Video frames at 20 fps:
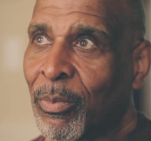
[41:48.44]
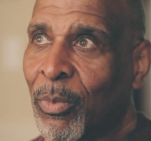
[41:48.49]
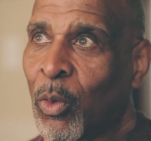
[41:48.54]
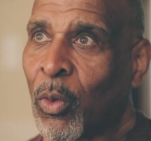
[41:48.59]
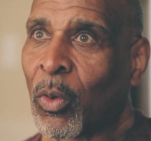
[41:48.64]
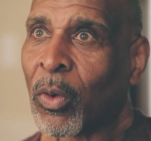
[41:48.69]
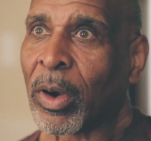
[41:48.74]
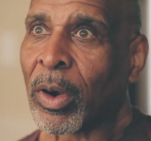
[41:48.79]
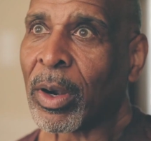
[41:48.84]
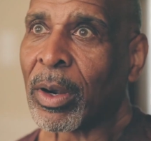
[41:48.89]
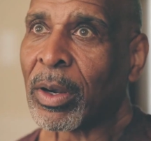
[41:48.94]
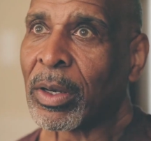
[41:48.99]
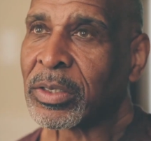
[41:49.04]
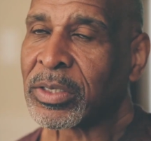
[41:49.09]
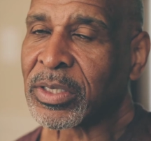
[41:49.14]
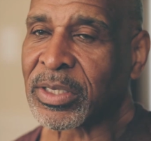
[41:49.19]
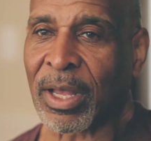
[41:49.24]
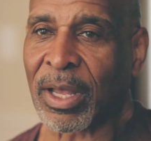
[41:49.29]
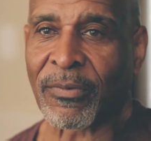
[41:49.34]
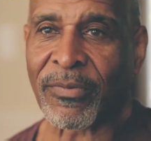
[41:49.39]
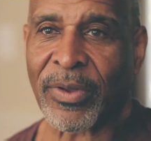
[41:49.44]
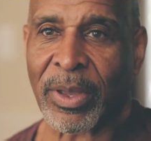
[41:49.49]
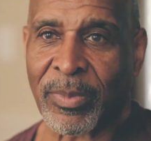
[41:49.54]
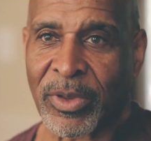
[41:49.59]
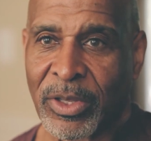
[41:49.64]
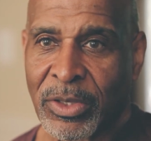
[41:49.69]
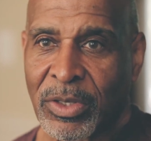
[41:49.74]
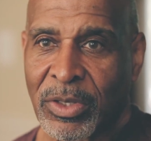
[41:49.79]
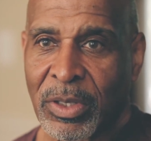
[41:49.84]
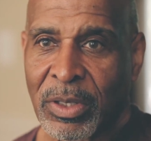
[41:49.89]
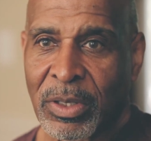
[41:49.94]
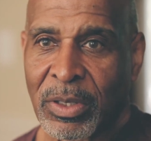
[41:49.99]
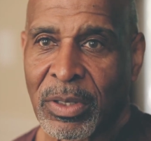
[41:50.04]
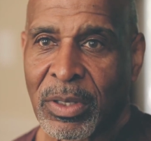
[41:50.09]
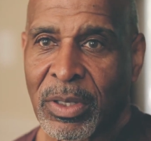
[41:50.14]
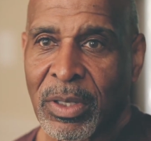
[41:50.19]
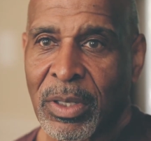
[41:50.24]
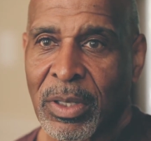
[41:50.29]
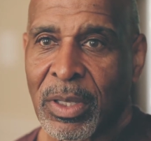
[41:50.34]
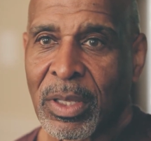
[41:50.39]
poor self image.
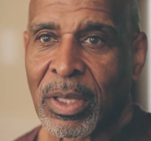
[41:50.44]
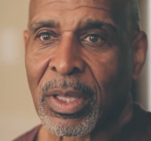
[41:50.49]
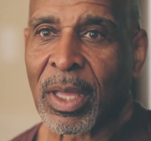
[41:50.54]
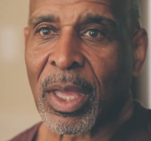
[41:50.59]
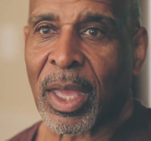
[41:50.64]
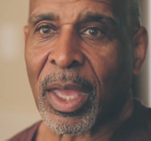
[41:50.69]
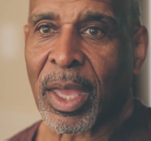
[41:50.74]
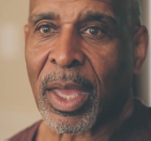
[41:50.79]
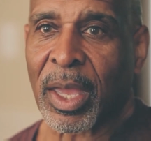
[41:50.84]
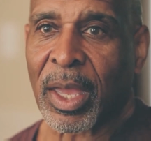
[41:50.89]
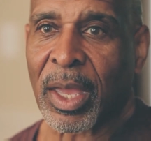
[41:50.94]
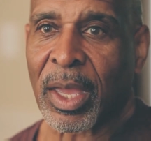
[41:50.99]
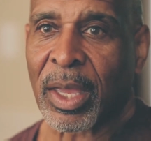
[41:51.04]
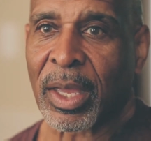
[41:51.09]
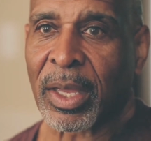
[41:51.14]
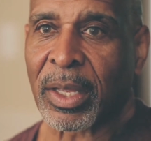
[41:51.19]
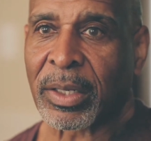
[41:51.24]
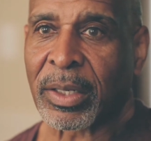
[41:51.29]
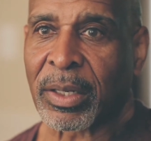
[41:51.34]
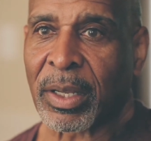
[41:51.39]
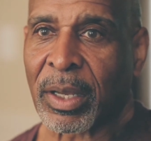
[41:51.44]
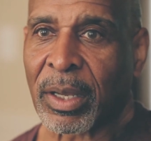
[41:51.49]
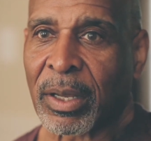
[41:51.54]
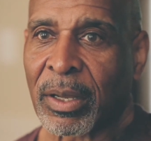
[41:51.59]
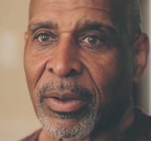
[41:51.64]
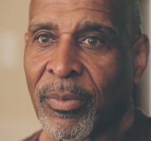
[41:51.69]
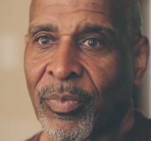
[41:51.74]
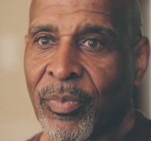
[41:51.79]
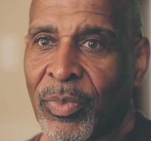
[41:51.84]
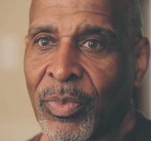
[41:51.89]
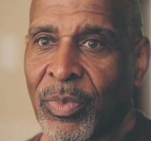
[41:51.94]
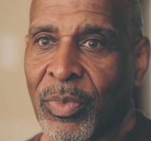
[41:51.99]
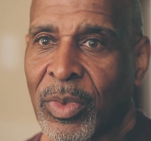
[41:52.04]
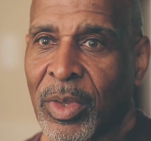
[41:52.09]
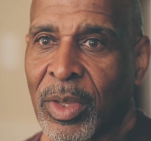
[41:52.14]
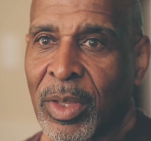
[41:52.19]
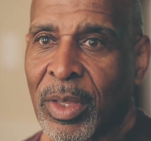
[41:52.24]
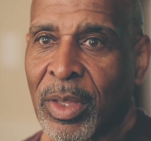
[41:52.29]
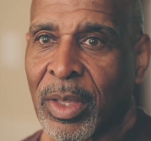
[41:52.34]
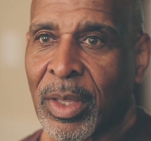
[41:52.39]
And, um,
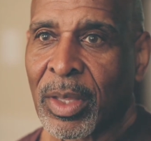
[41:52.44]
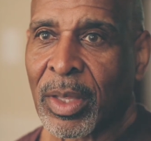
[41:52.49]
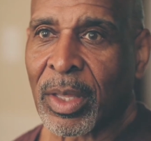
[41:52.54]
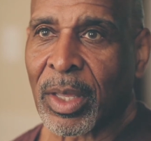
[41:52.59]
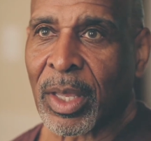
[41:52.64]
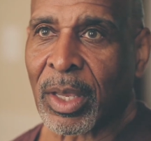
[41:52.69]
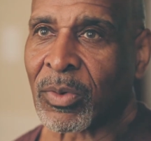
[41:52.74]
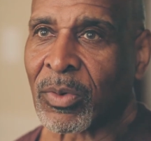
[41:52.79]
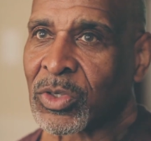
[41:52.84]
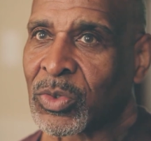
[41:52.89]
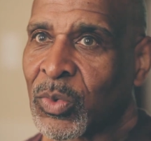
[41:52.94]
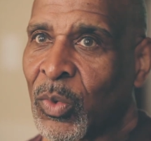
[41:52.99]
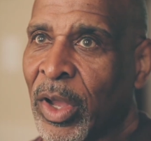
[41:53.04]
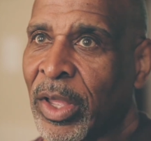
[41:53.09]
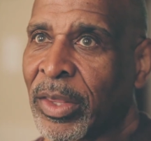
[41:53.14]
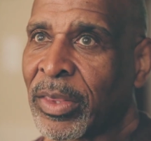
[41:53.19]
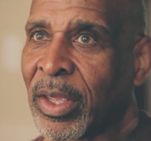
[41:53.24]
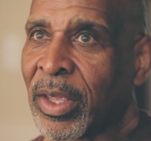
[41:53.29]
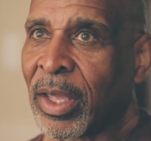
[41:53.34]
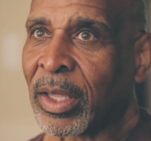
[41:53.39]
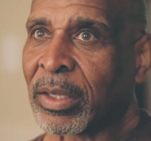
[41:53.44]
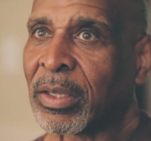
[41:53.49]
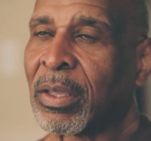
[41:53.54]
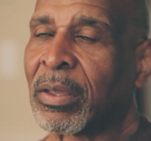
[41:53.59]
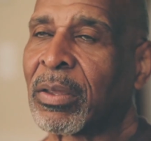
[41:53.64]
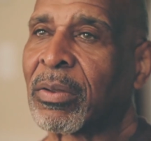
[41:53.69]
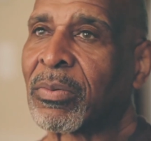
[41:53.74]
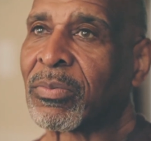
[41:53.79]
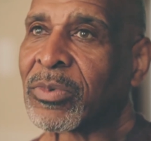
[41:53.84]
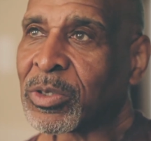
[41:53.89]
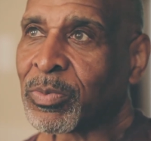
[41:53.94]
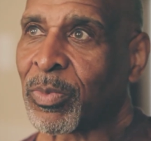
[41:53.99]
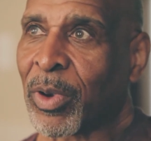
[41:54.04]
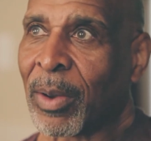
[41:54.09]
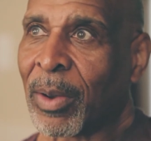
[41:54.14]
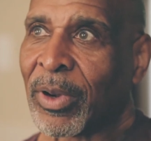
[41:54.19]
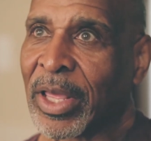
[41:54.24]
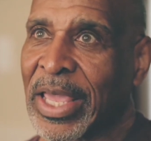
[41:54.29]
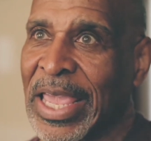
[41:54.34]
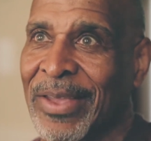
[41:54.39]
it was one that was
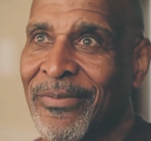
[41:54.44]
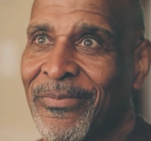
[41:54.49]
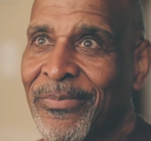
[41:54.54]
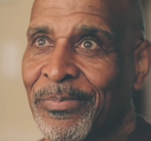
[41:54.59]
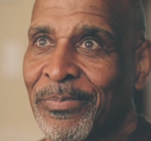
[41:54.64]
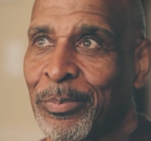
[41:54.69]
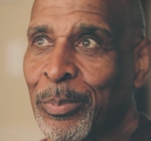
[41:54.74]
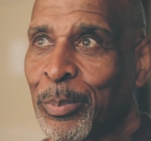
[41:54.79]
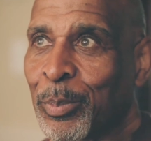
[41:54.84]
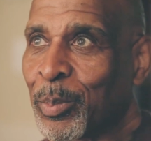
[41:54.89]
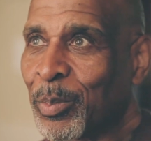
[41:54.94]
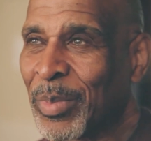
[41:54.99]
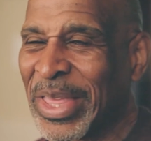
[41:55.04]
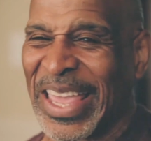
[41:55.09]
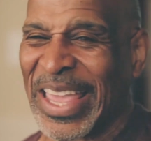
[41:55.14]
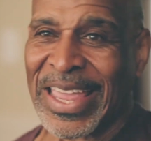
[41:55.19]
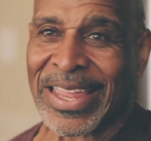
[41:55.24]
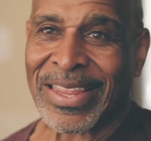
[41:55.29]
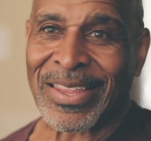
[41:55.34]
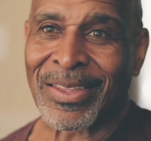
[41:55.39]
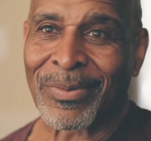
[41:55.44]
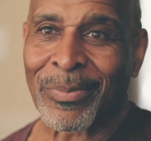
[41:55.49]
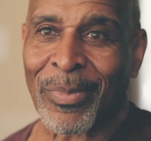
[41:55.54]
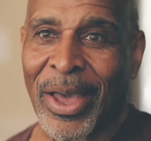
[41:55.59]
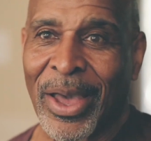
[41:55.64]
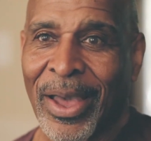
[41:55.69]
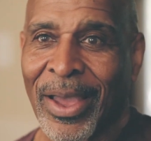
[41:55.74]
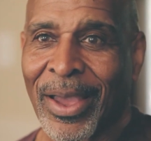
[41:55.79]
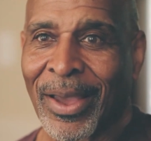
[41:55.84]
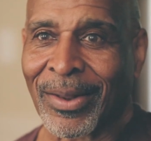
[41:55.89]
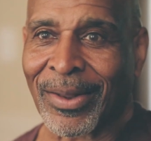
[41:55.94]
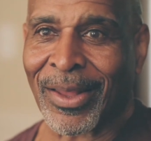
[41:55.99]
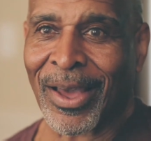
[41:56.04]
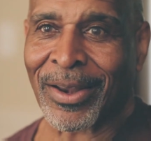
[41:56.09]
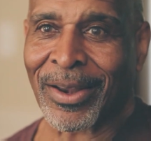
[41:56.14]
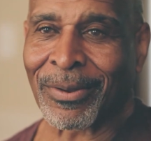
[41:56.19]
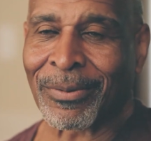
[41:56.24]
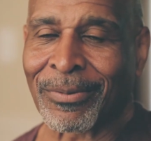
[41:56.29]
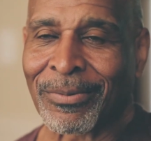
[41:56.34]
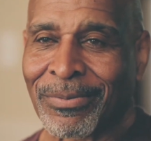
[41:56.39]
probably hidden by a
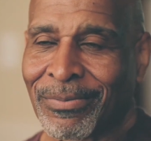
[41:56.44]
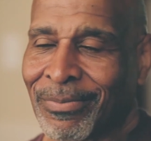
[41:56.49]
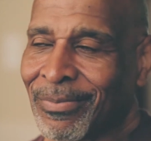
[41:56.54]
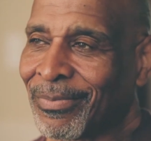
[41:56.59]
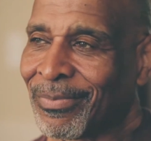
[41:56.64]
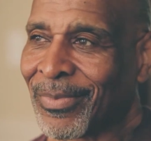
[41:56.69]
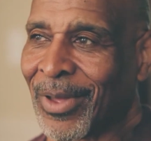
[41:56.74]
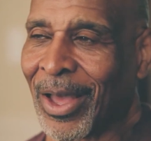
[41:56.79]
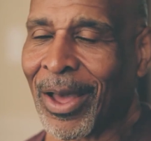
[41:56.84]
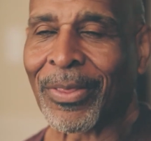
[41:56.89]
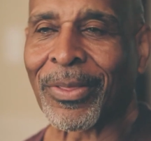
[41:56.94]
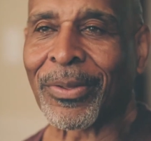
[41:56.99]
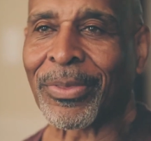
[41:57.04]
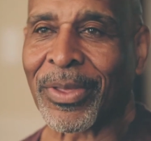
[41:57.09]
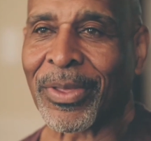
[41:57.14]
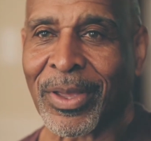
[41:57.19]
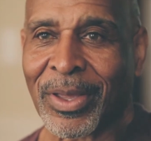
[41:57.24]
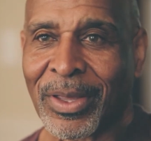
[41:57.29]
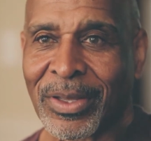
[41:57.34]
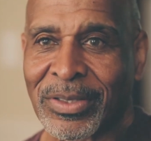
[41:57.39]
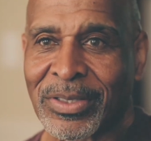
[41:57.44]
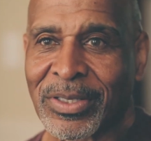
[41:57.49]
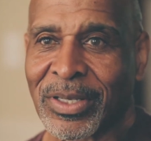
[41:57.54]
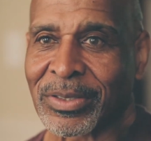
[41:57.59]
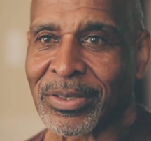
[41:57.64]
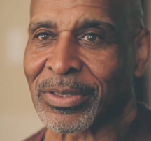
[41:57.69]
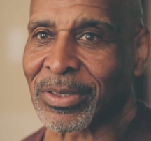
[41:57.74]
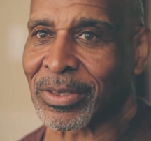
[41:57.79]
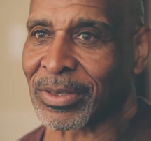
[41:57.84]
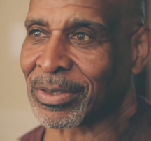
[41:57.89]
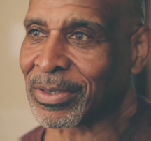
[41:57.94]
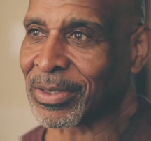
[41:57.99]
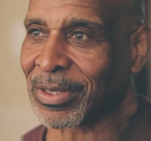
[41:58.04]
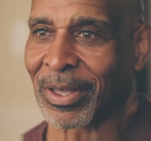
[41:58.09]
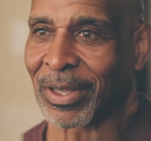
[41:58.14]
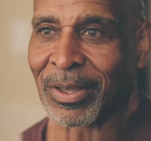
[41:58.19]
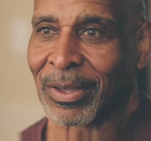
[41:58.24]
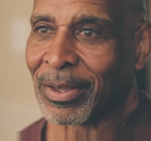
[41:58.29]
lot of other things, such as